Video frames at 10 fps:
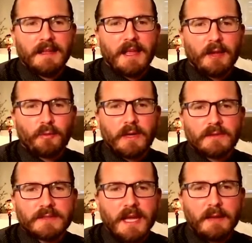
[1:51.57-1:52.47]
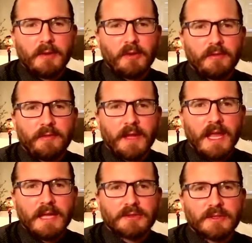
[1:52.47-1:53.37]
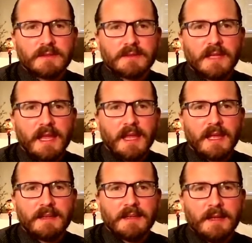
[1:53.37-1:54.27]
and real-time notifications and